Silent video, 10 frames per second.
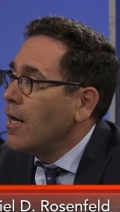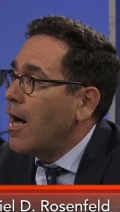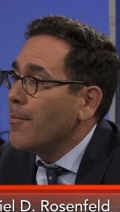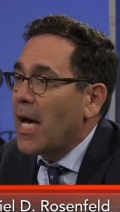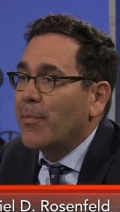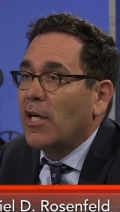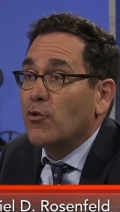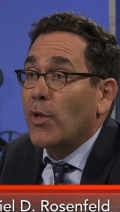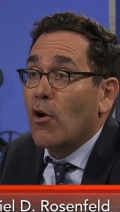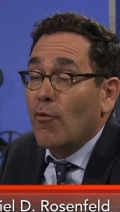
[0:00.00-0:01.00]
Um, not
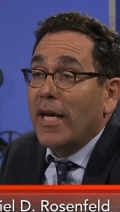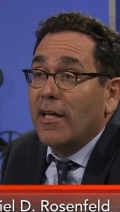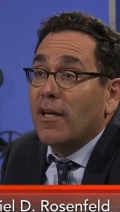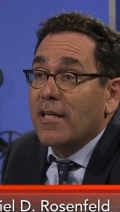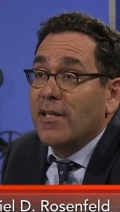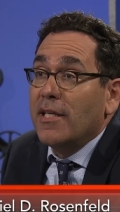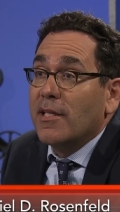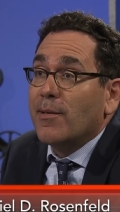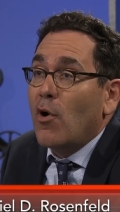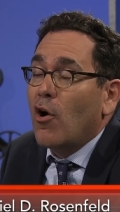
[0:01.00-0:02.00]
because we don't recognize that he
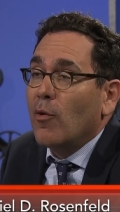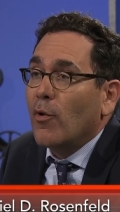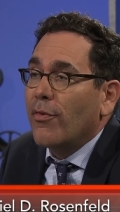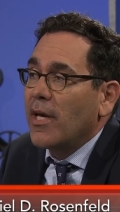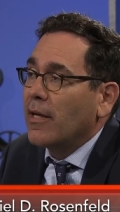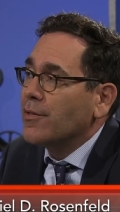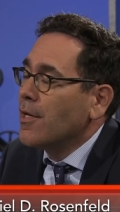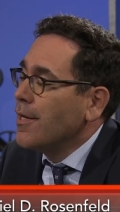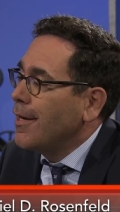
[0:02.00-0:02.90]
did some horrible things,